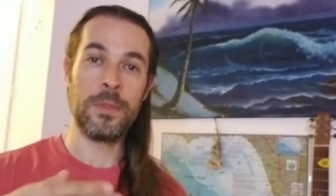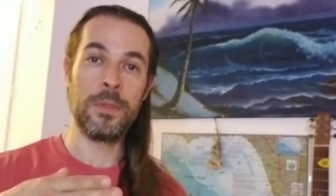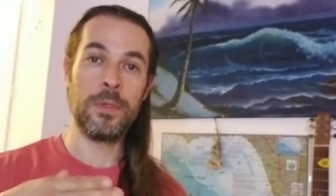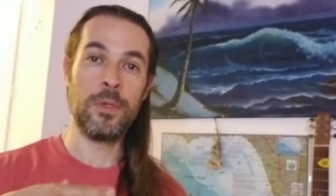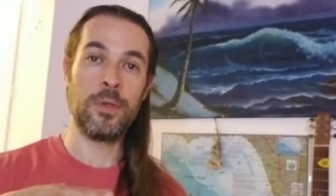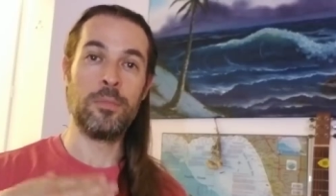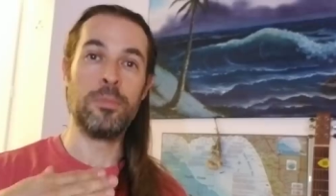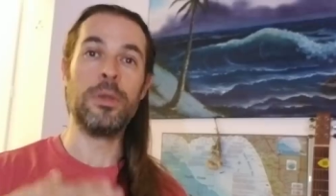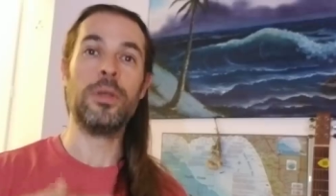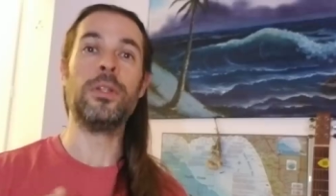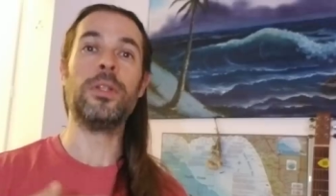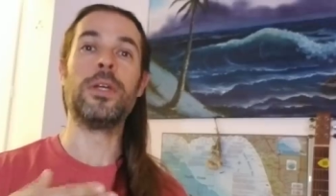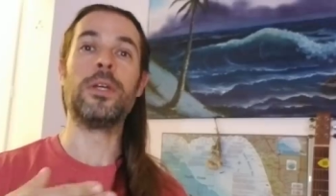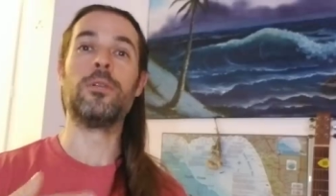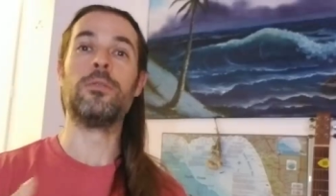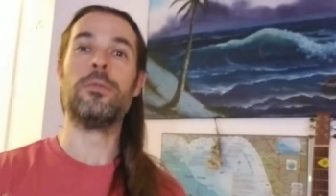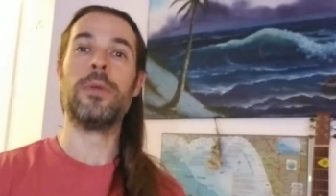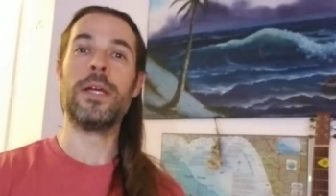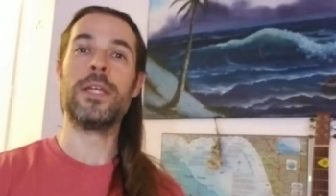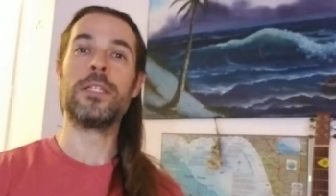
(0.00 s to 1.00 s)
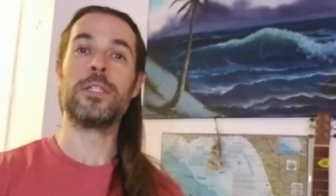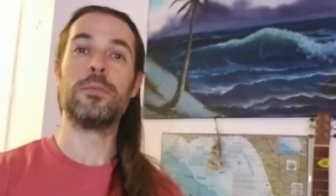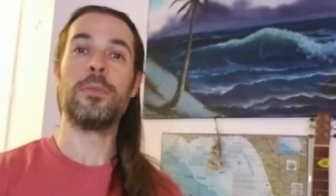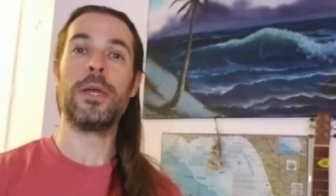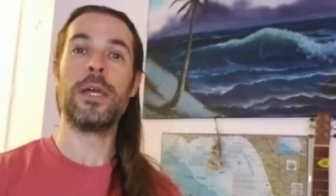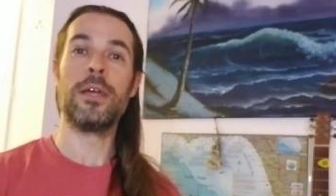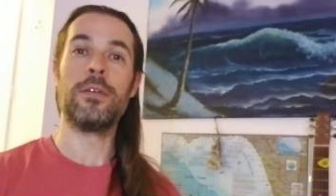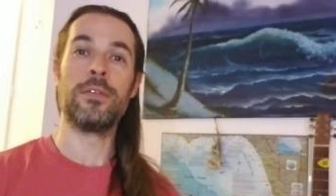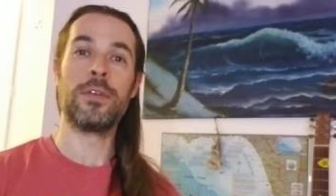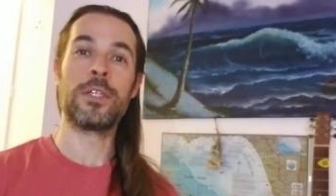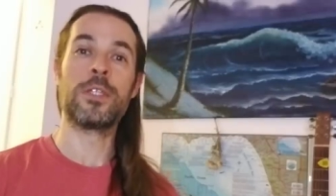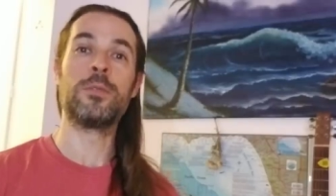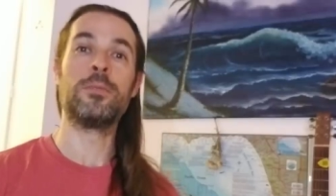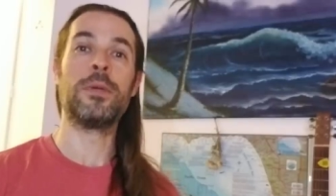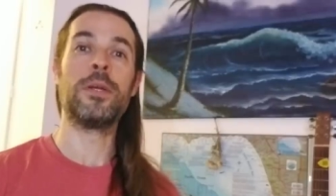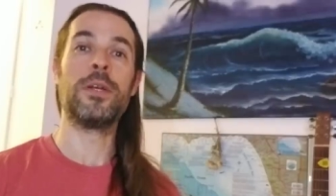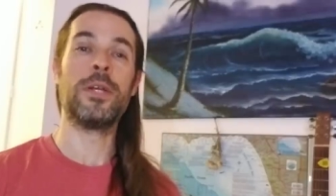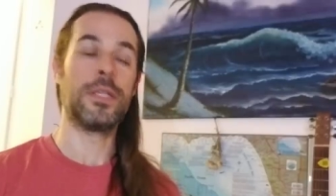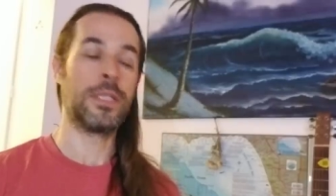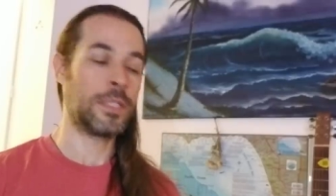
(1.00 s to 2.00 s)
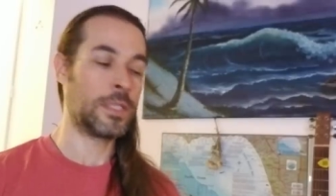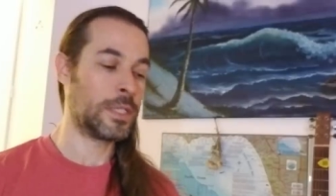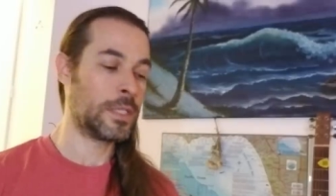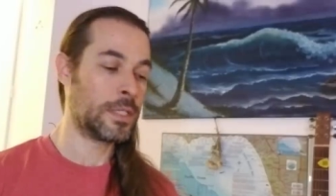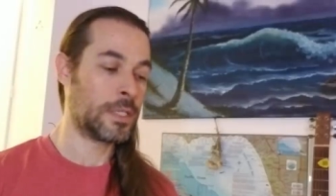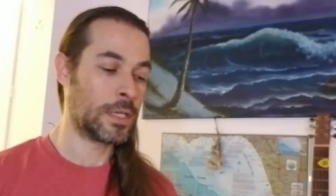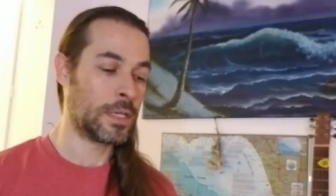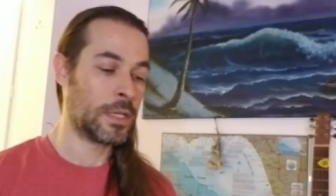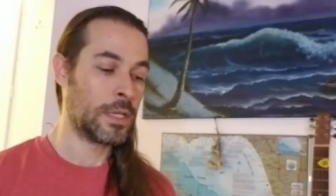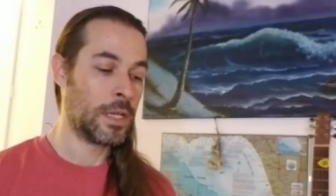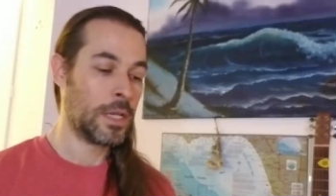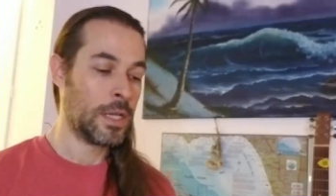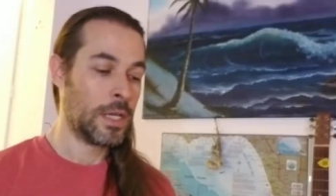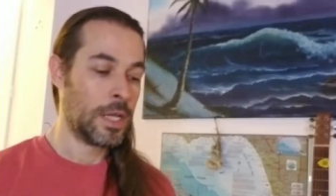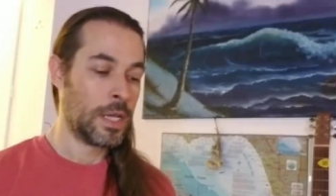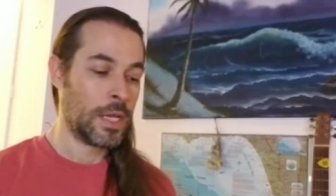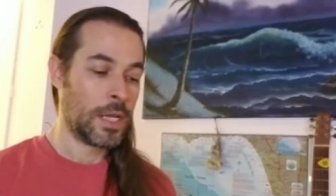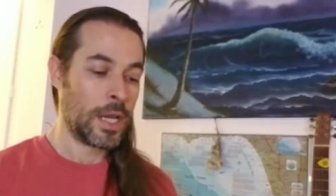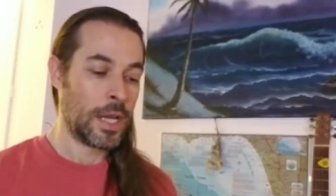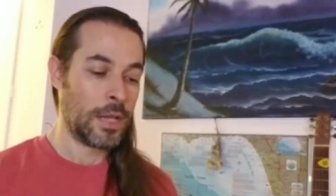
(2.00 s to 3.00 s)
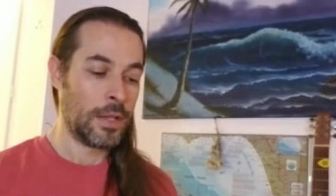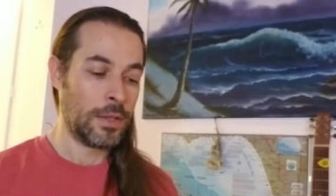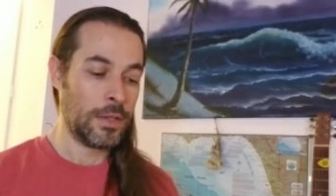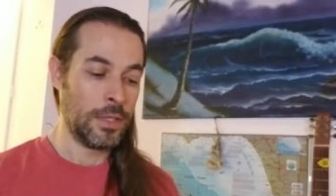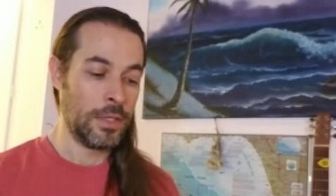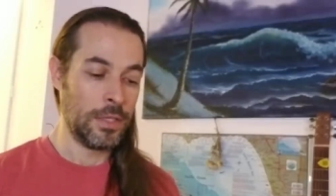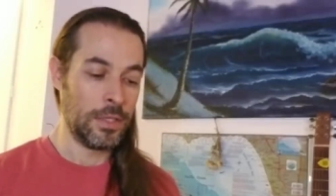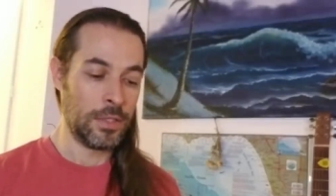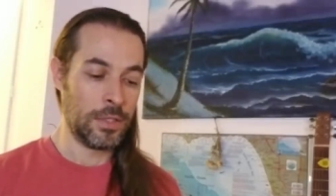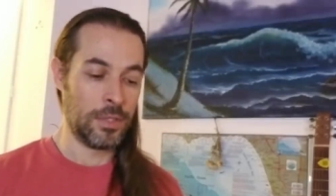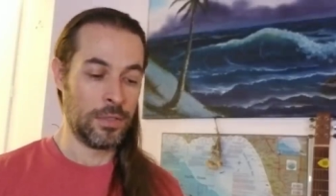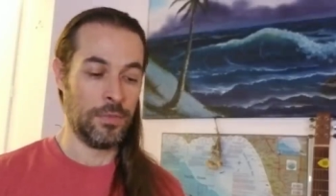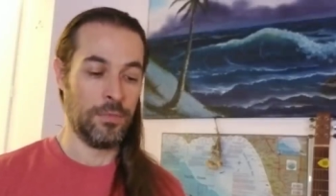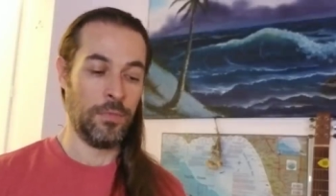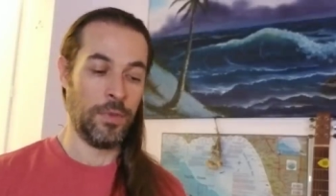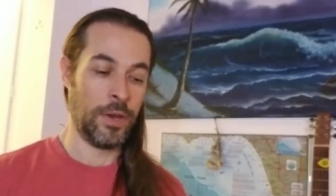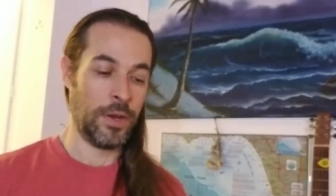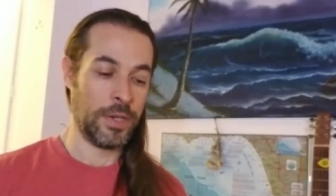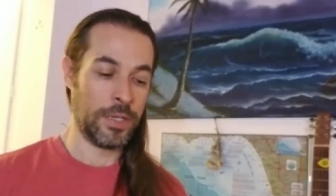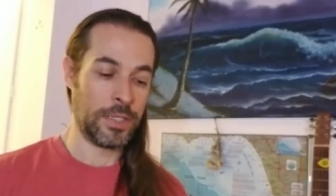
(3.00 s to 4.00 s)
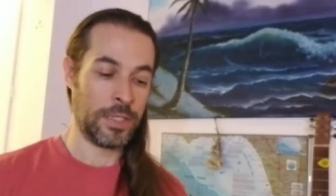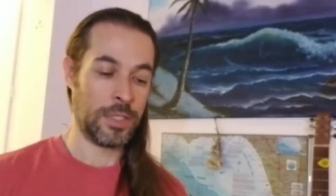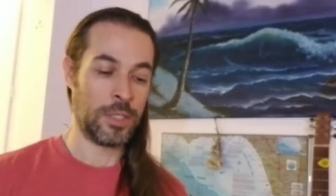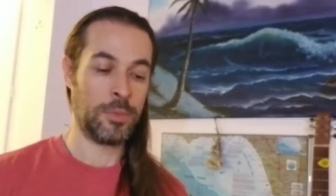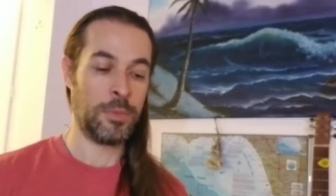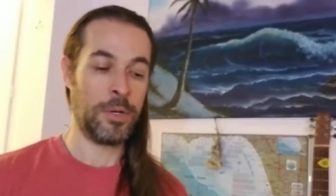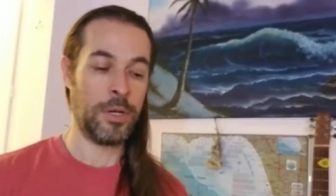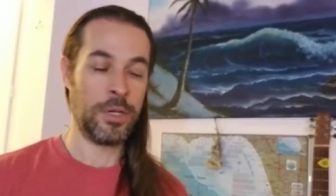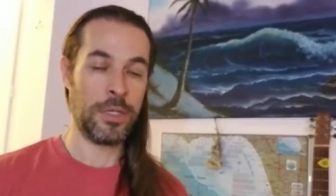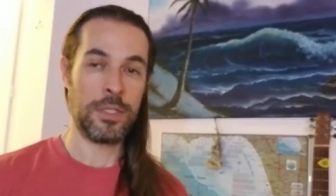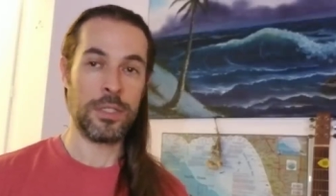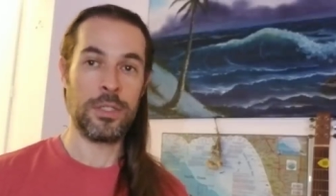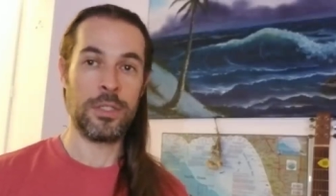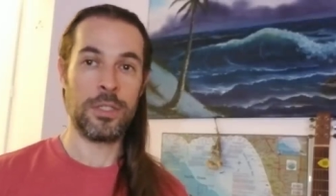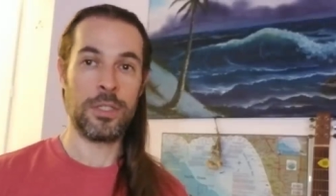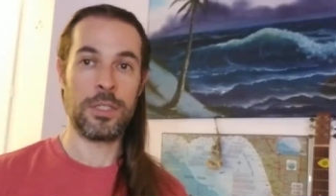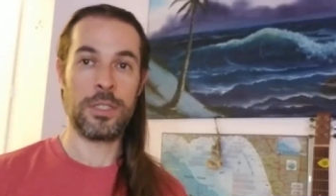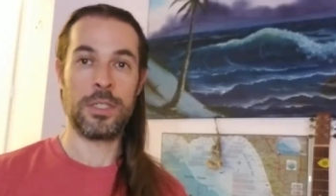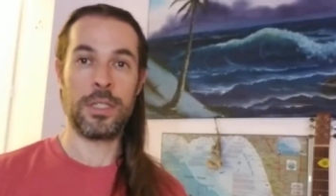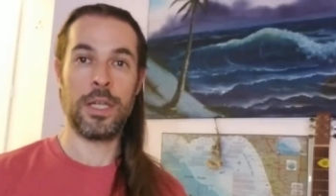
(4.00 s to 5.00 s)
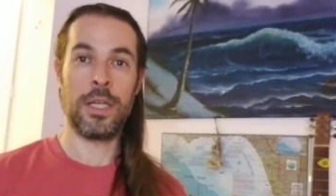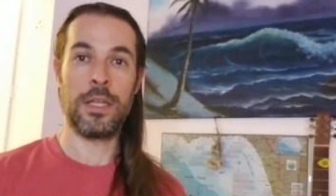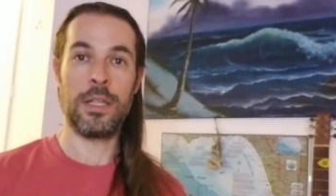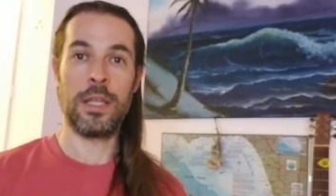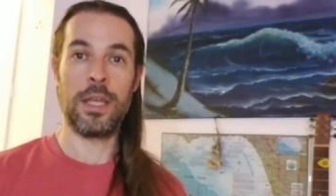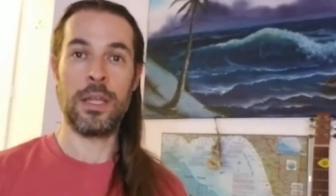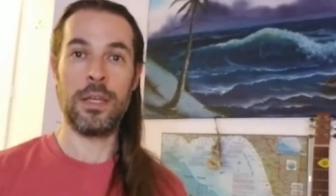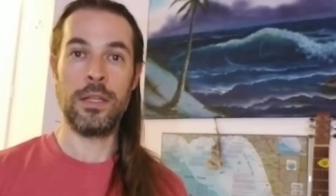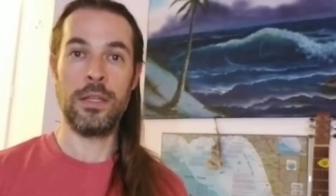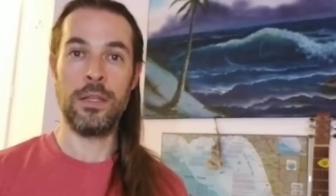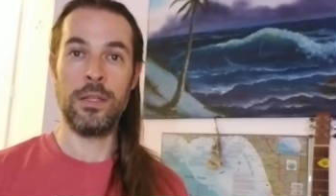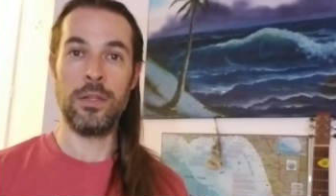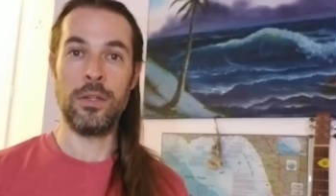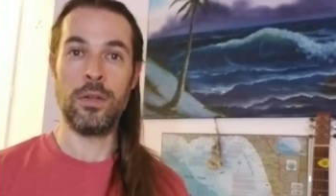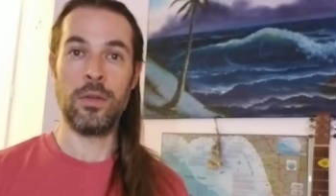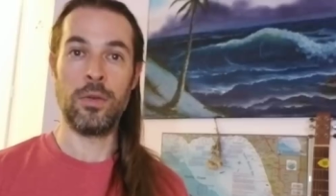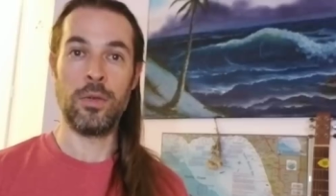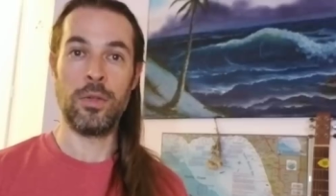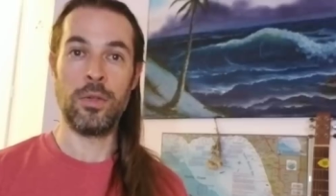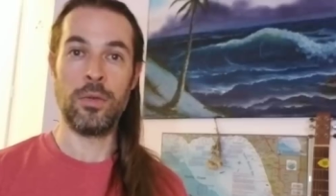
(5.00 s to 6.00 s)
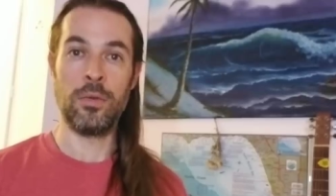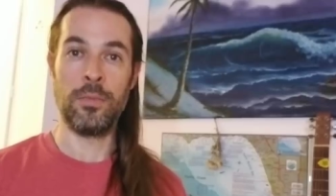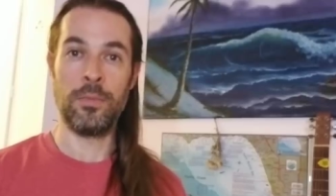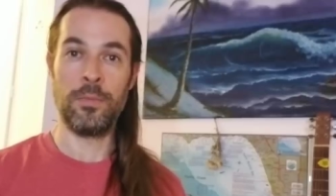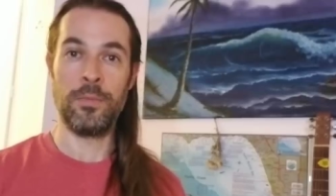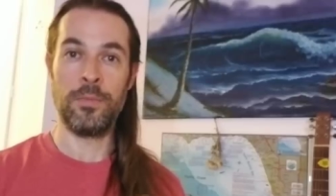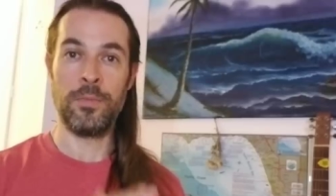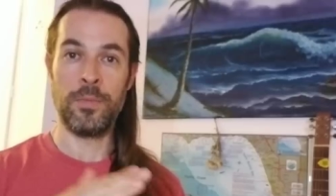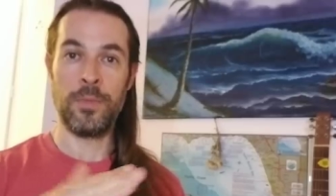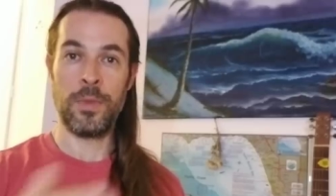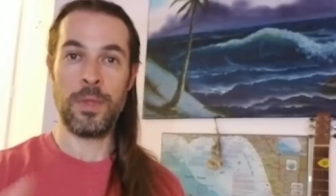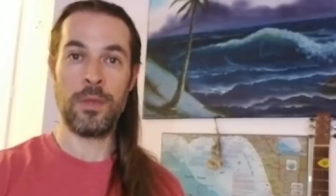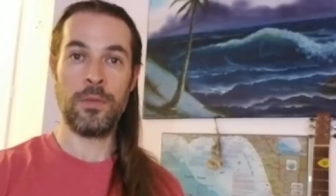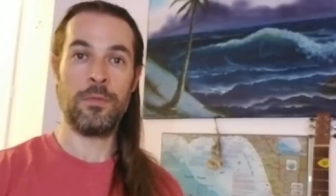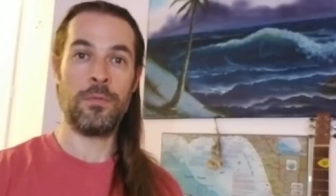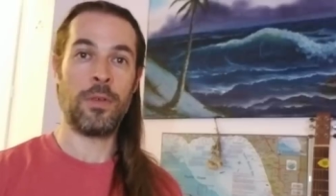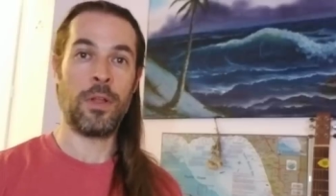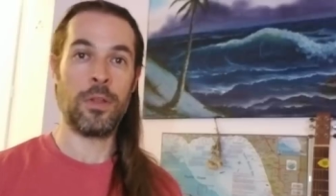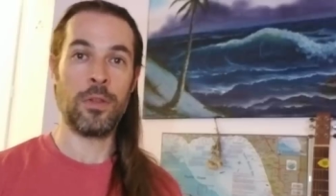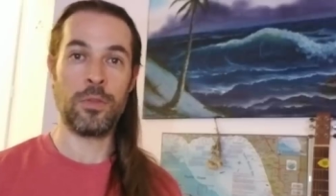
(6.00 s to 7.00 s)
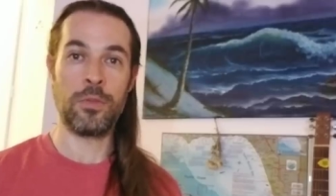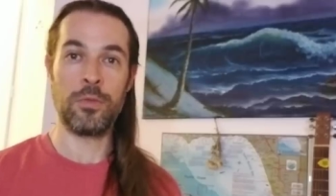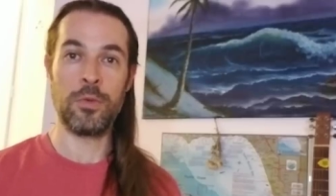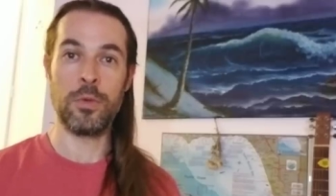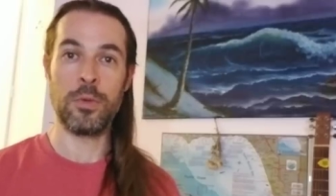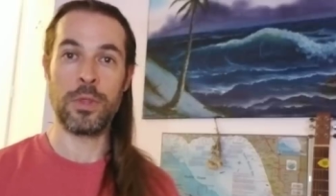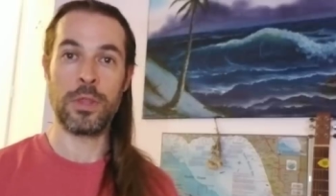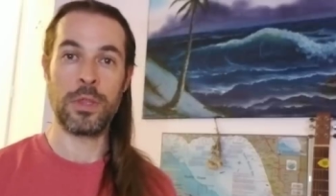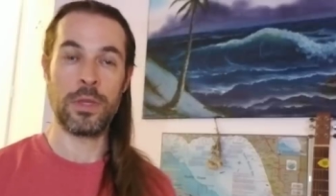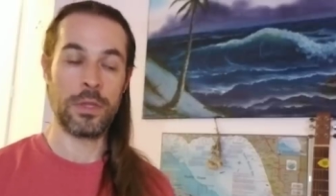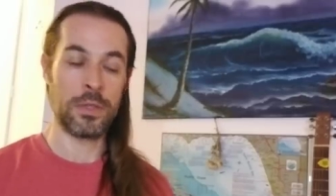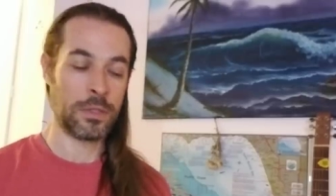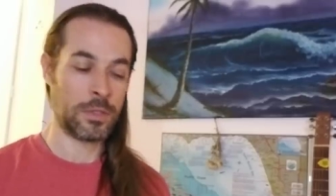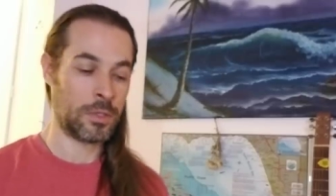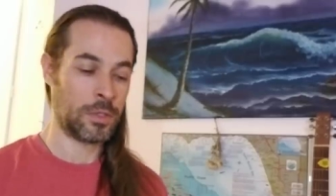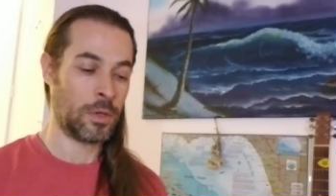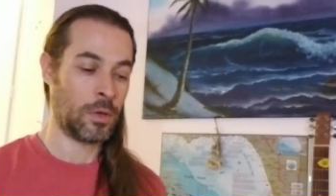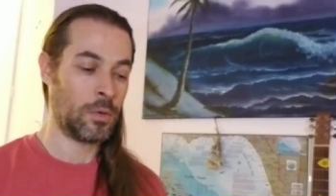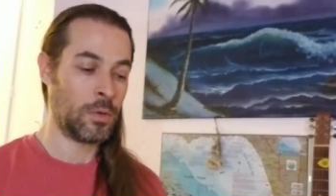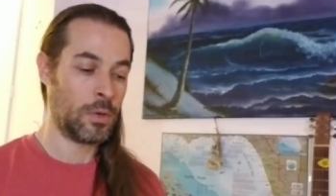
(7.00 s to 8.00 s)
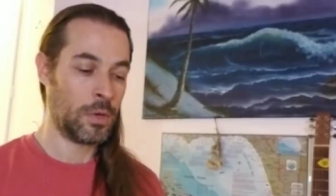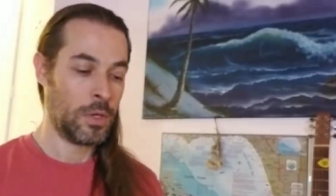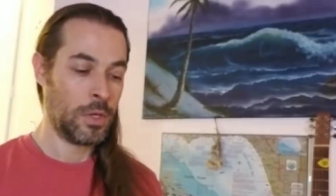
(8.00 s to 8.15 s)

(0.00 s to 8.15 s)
you're building a resume of experiences and and these various experiences just say that you know you're can follow through with things. So